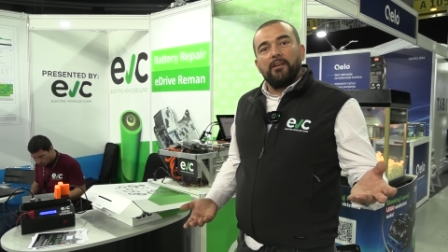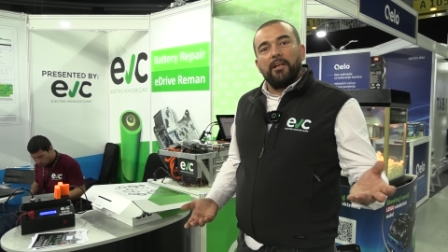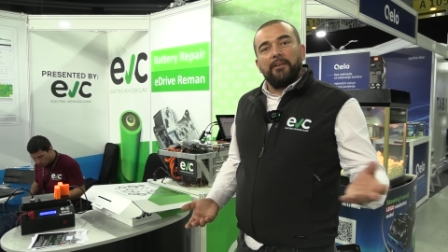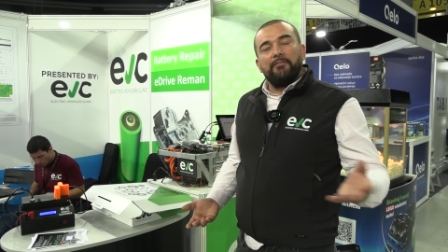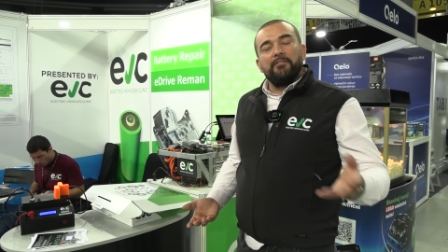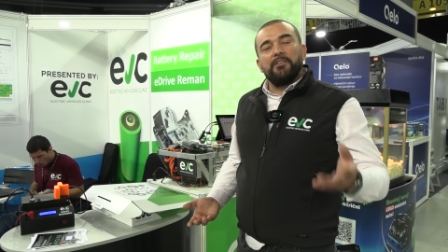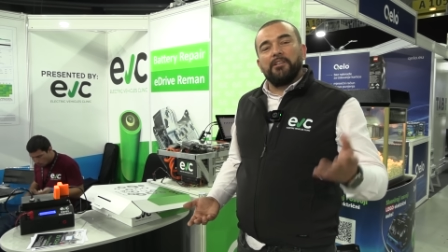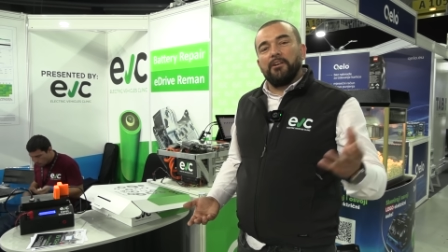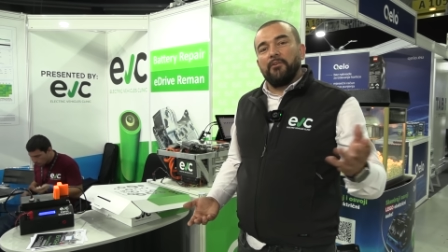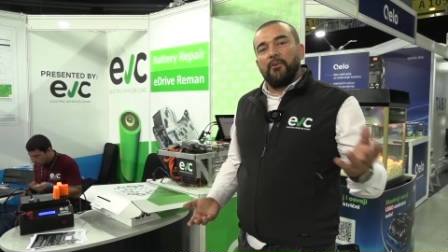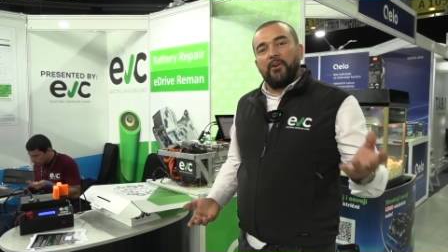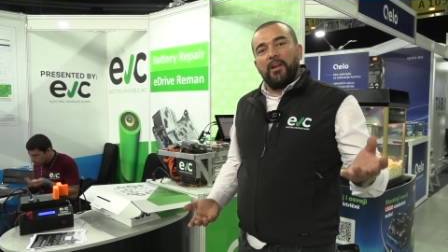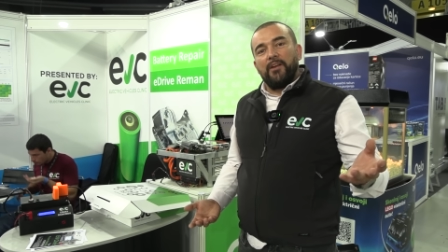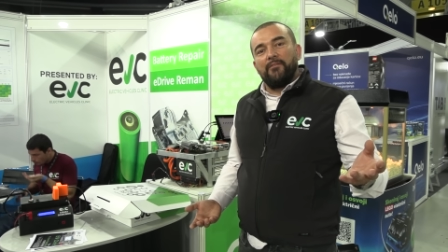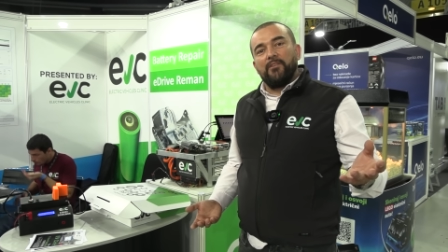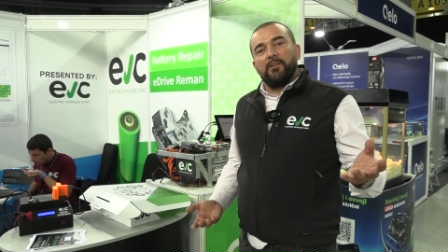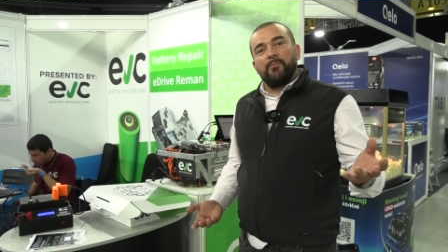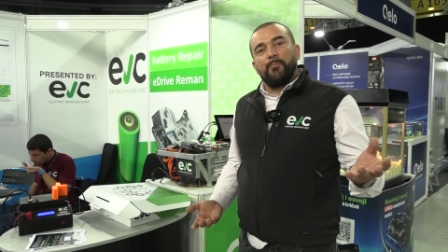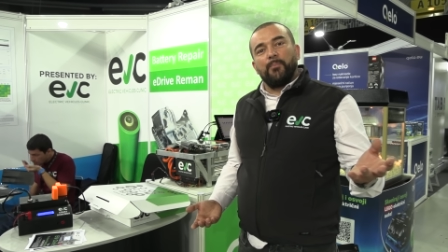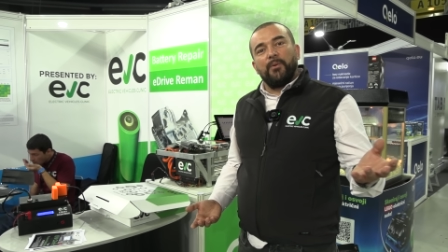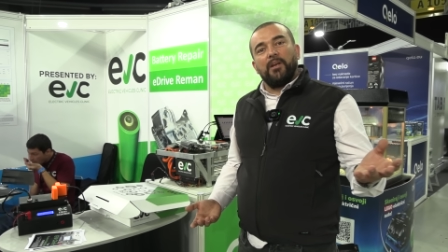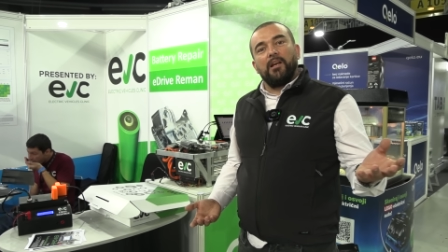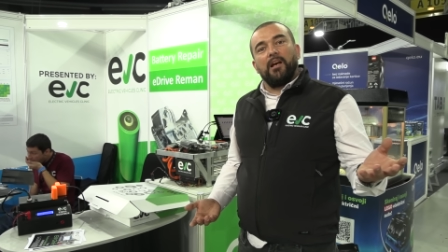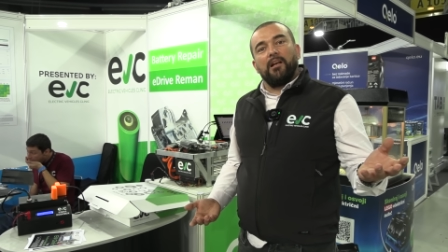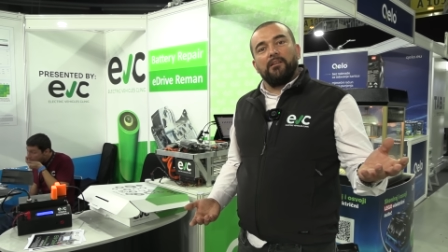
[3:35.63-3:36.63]
even the
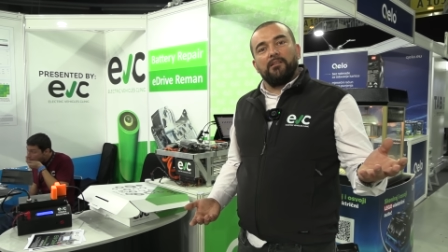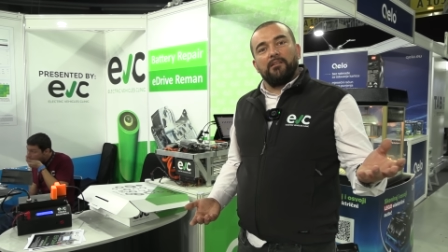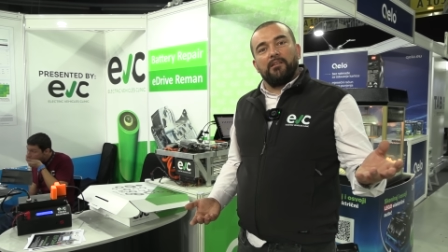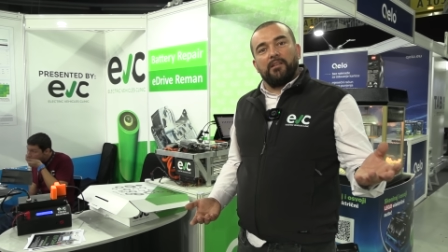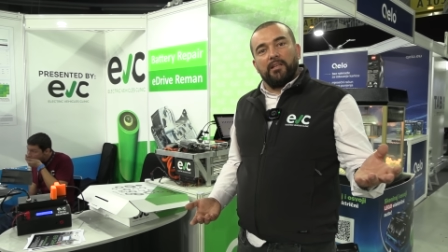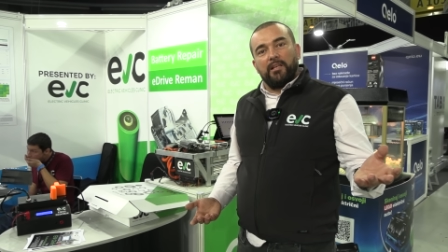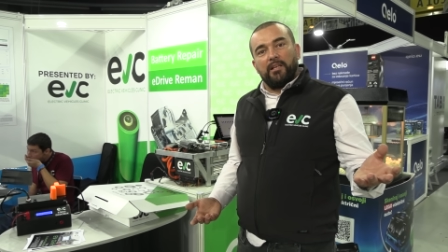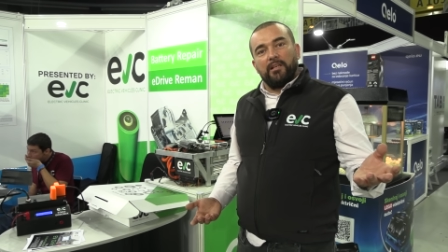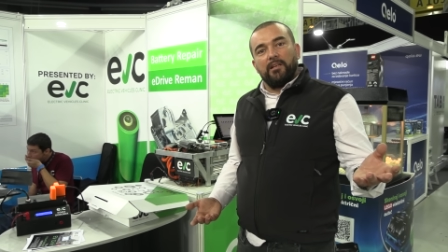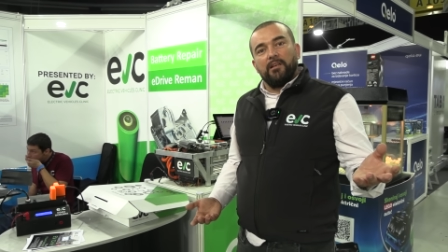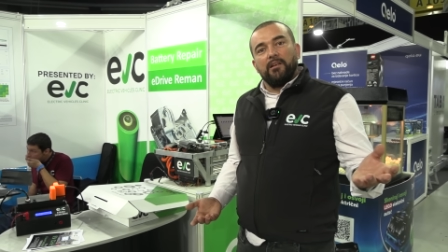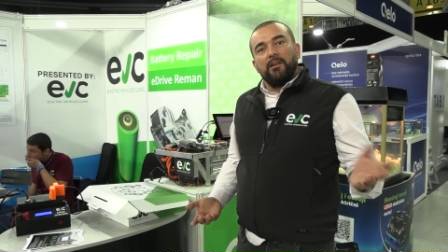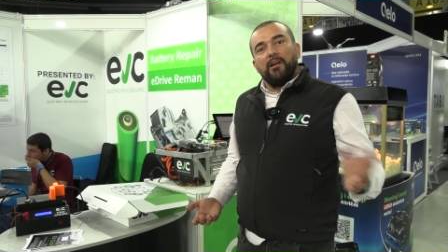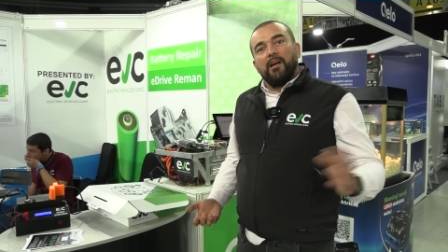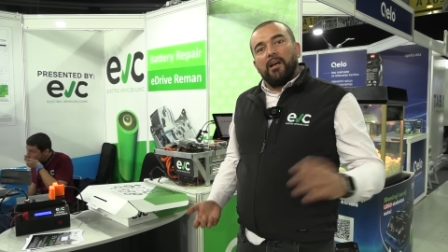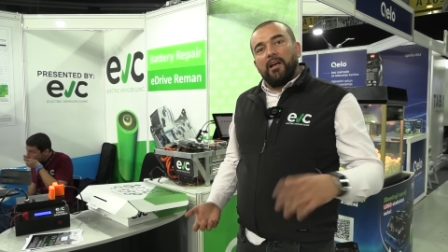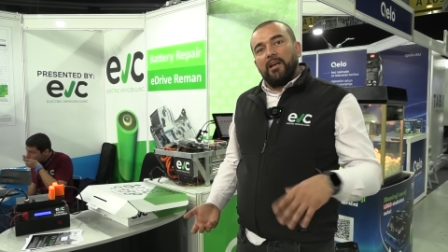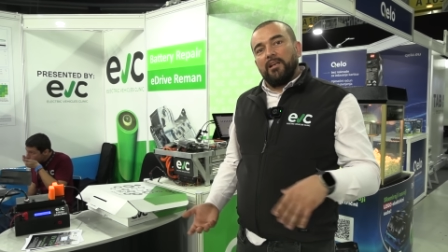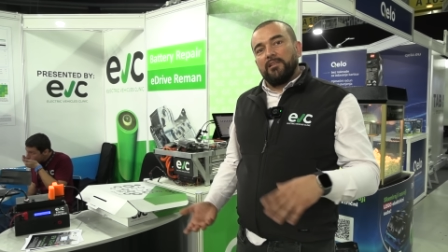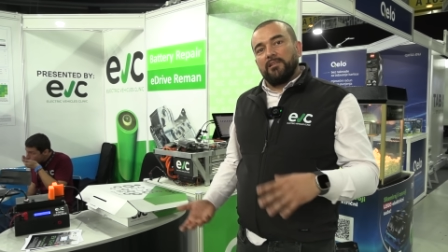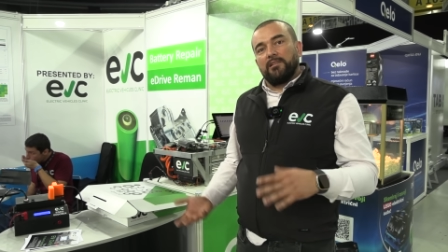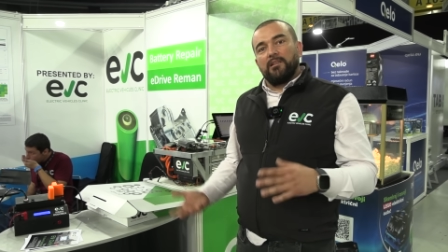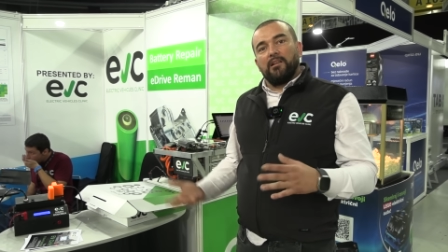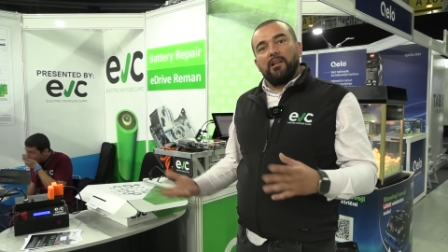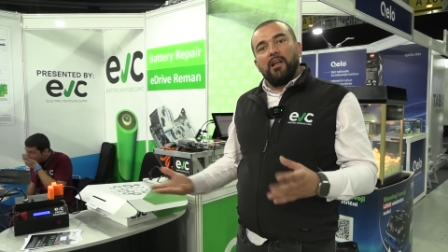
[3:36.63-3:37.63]
Raven P100D
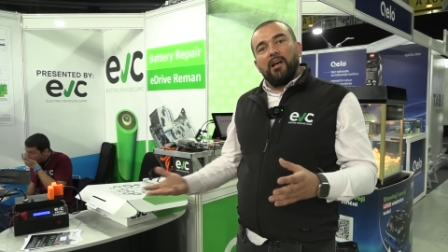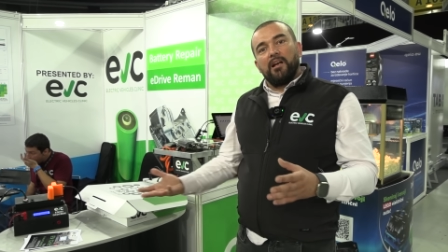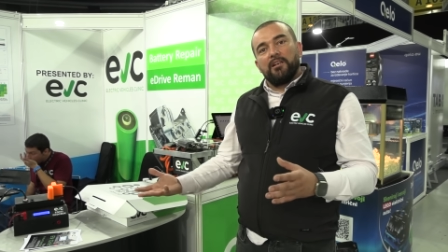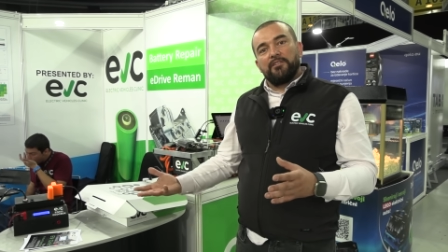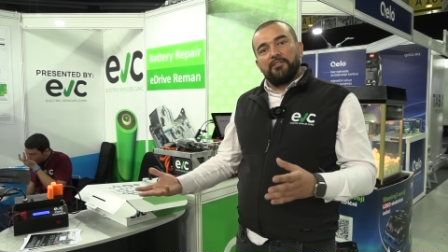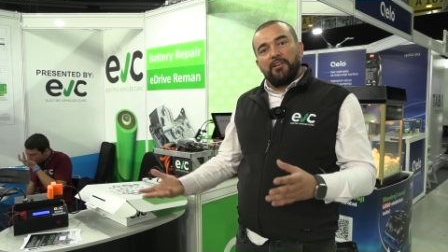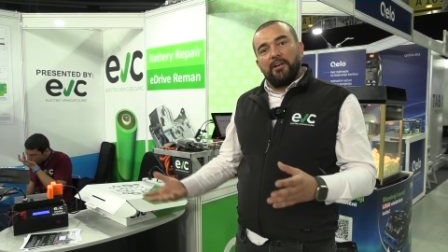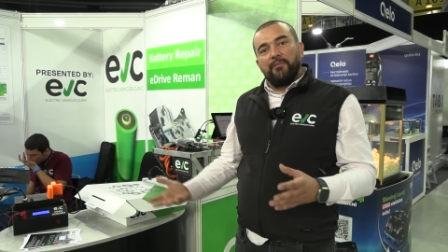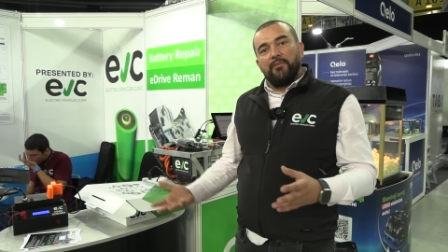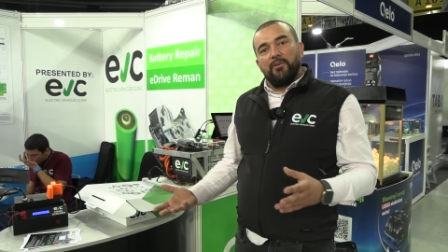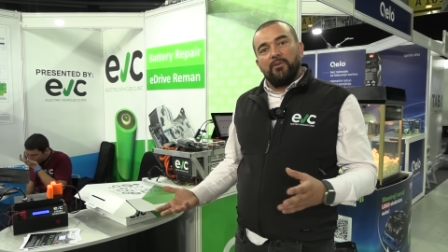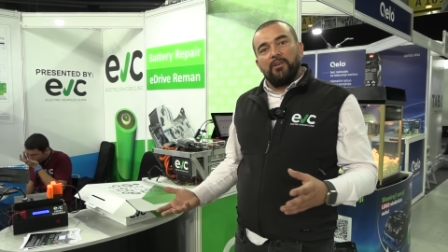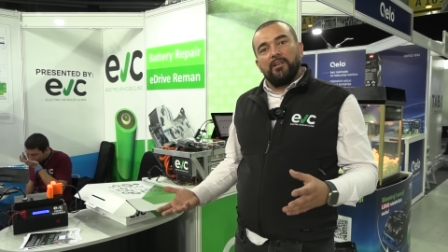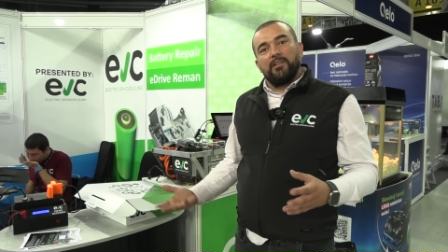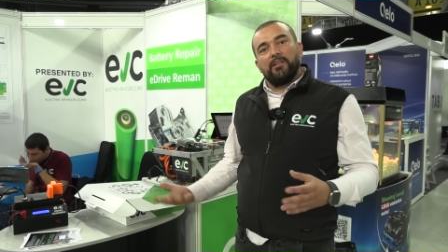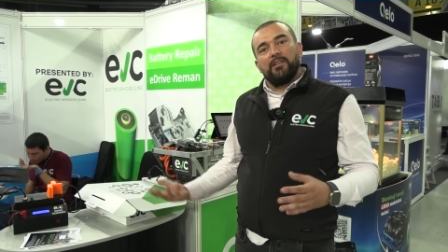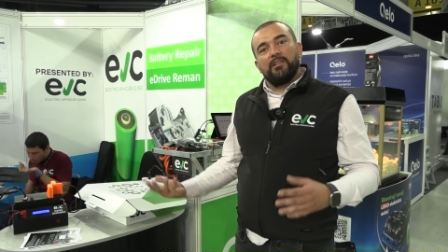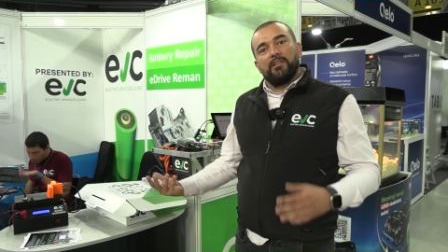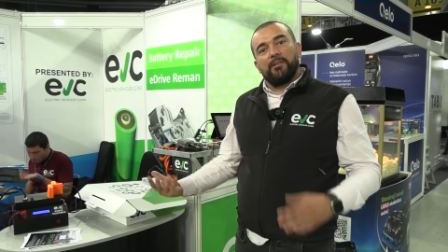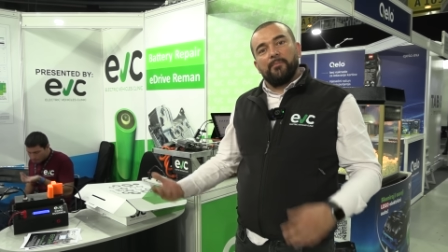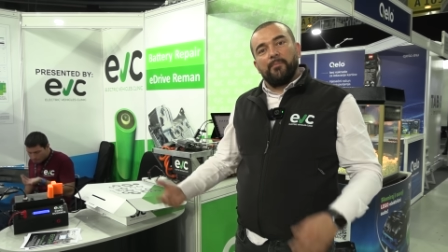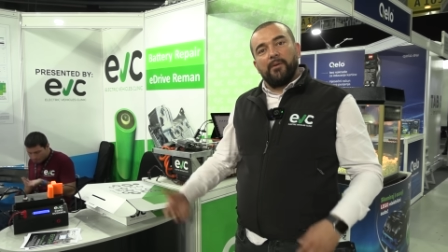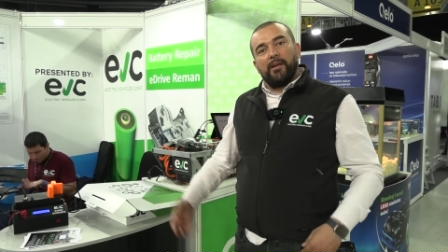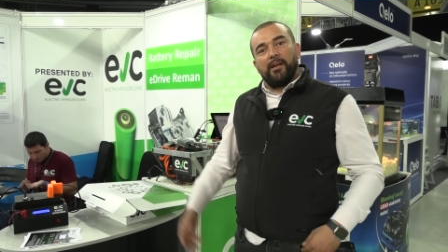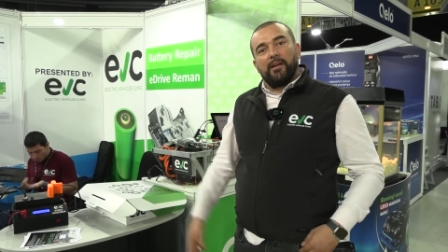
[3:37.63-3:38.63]
has the large drive unit
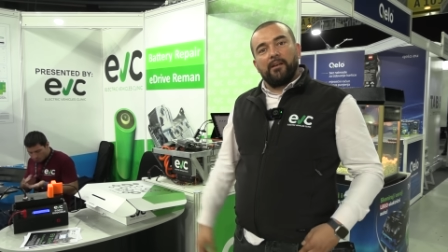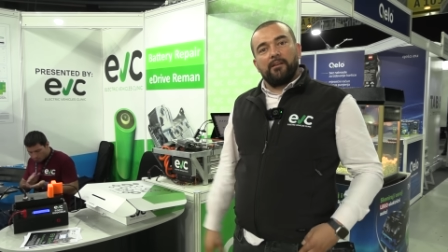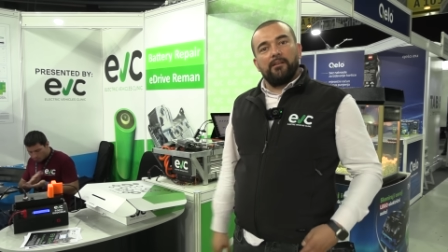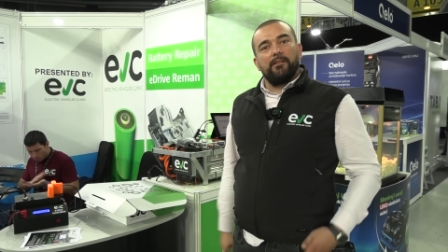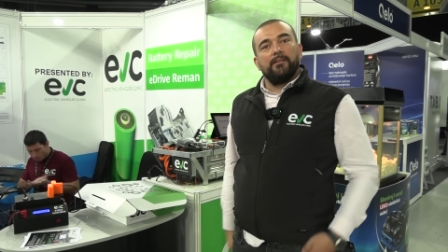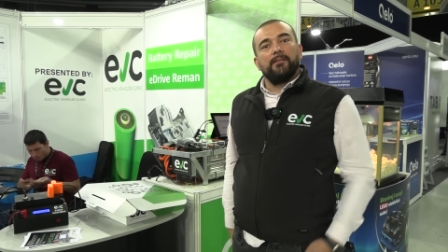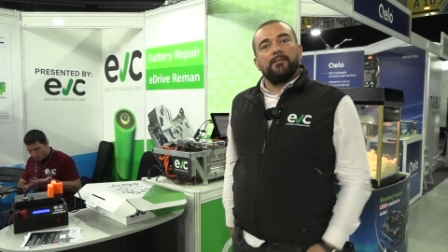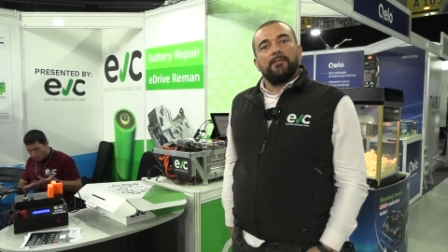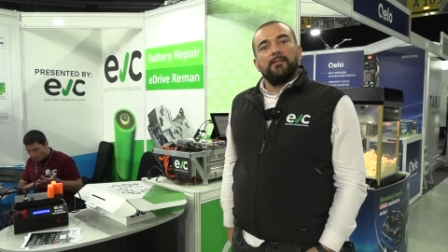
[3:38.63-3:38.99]
in the back.